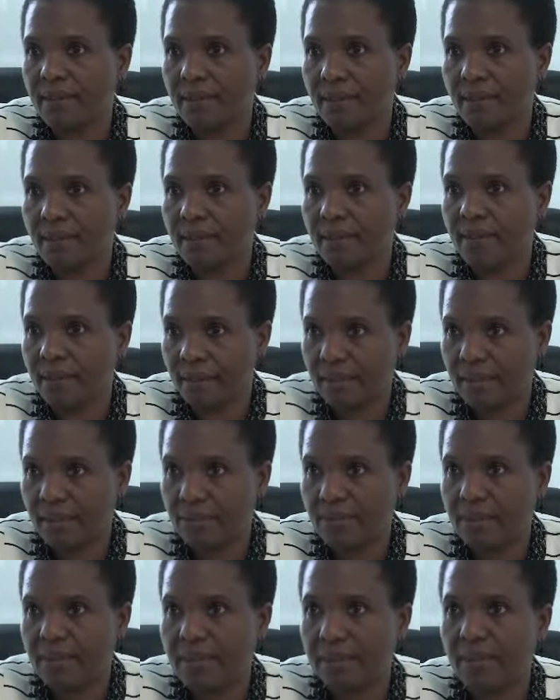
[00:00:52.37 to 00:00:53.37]
the
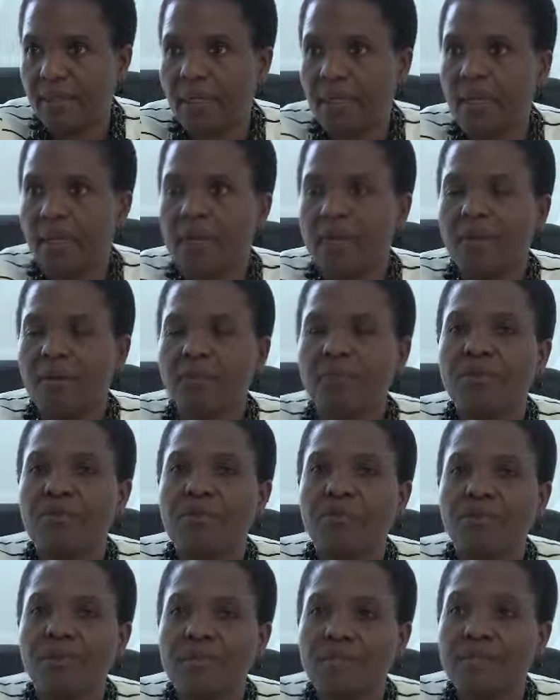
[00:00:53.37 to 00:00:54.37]
Directorate.
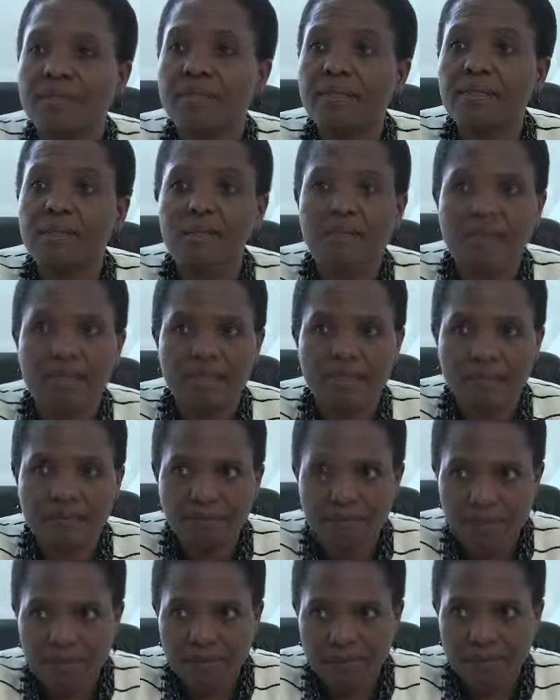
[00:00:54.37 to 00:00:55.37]
Before this, it was a
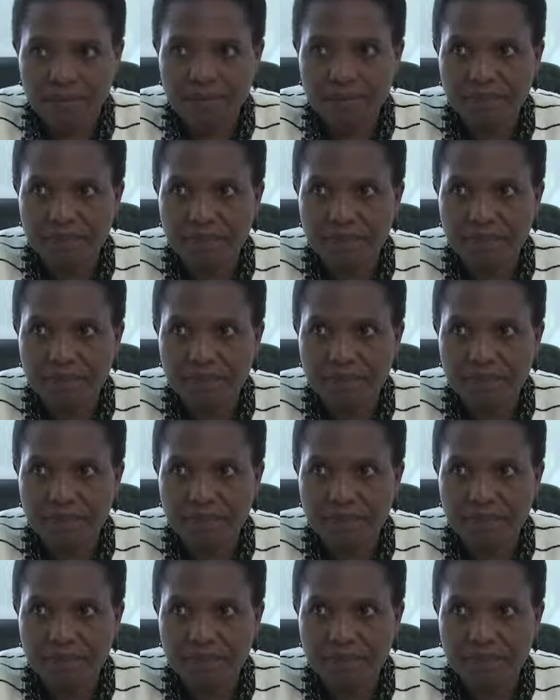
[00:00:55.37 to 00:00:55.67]
division,